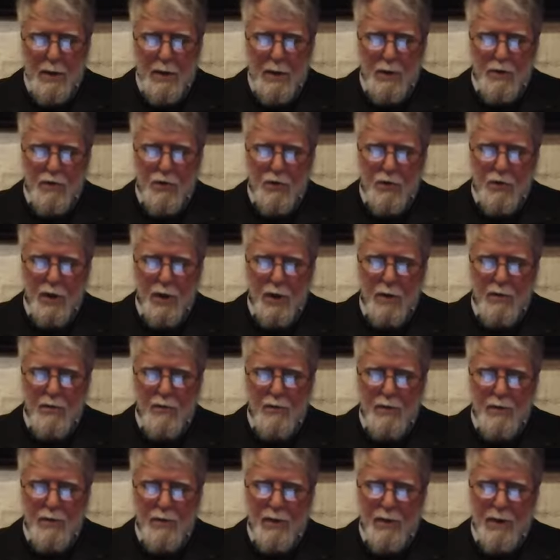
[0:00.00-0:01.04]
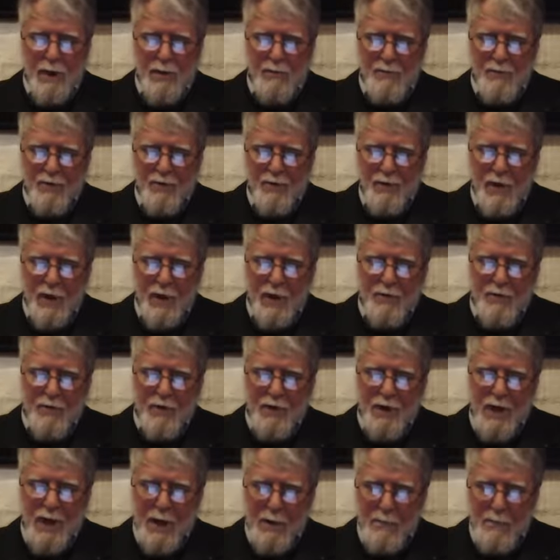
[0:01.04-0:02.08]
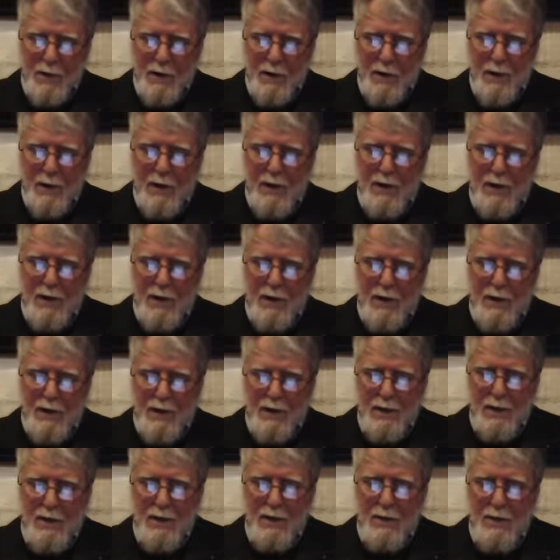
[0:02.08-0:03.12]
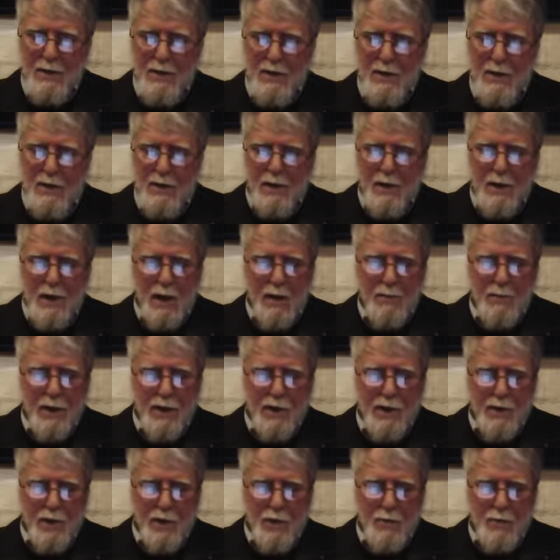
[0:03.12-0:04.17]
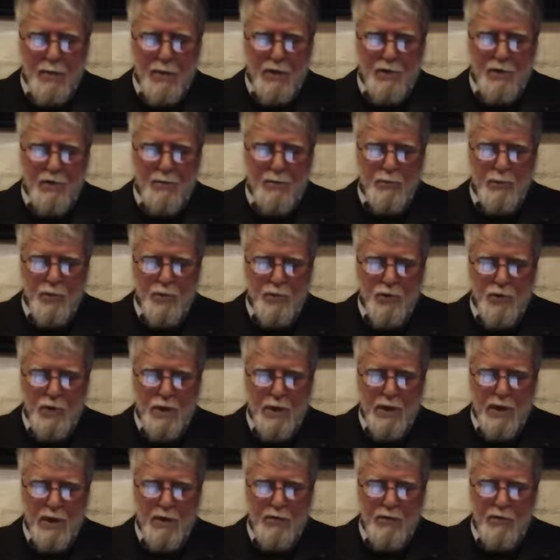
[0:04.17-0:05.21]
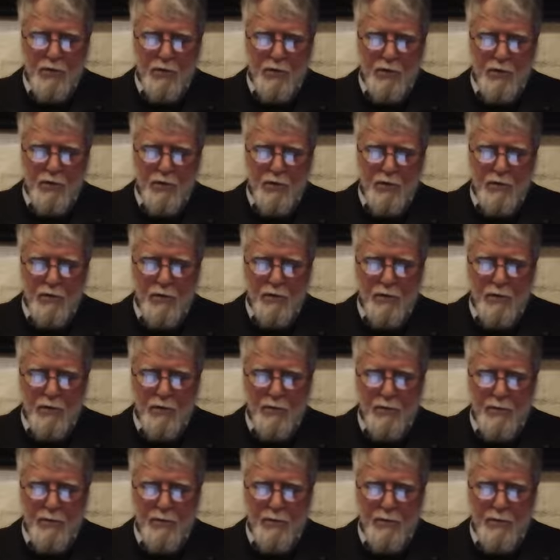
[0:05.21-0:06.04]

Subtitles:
It should, however, be emphasized that Amal and Hadith are by no means mutually exclusive.